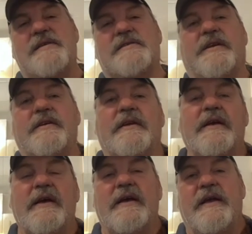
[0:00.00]
that,
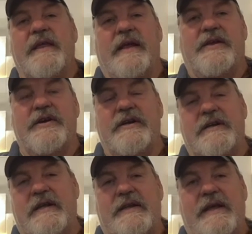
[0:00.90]
that couldn't
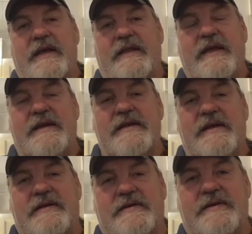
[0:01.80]
and they, and they
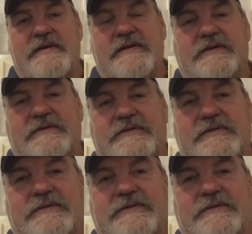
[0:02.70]
didn't. Hmm.